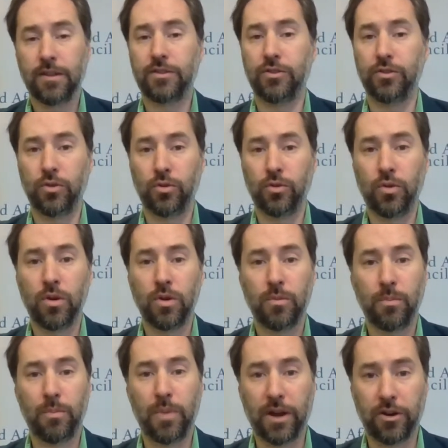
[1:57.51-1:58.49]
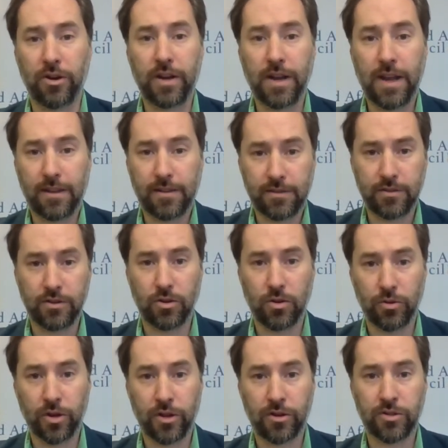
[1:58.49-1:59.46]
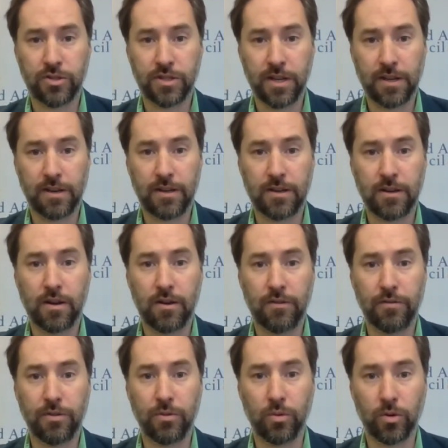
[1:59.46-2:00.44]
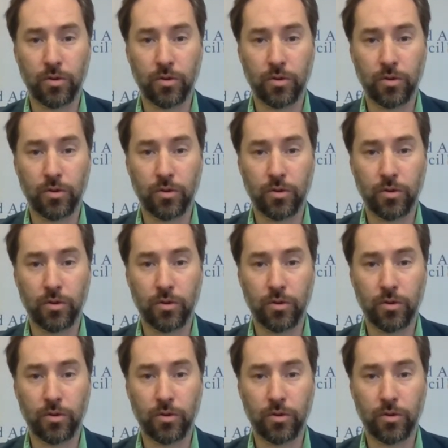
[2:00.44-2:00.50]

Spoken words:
to better enhance your own understanding of the